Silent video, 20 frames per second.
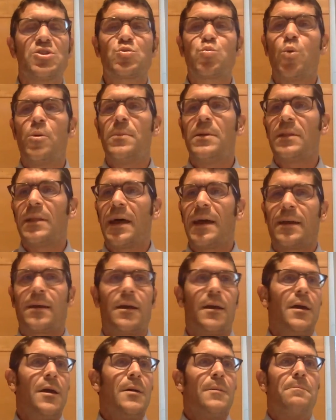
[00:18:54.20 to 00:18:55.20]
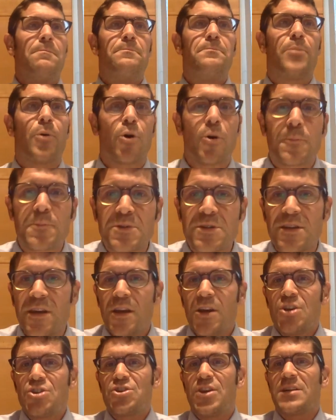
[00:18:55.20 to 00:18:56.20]
woman like burps.
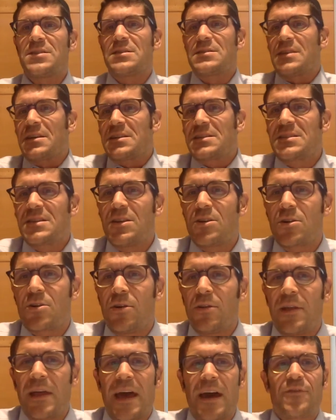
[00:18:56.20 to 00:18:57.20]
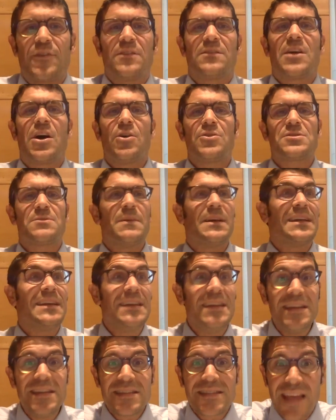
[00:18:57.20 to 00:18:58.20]
She has this like cynical laugh and tells him that
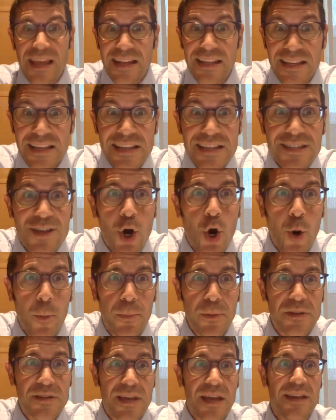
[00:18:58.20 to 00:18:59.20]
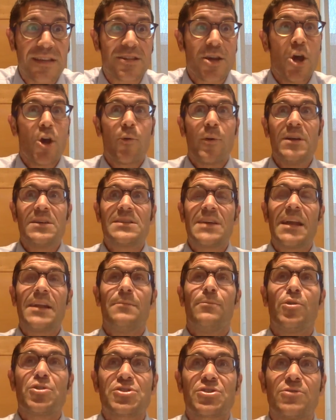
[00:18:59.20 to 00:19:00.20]
he's the hopeless case. But he's
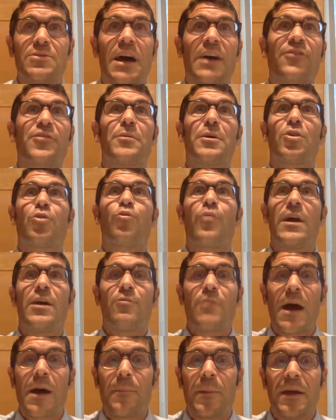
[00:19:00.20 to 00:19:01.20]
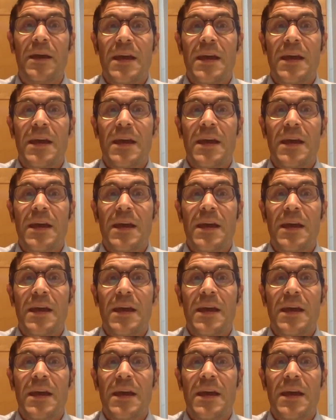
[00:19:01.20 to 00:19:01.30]
getting mussar not from a great rabbi.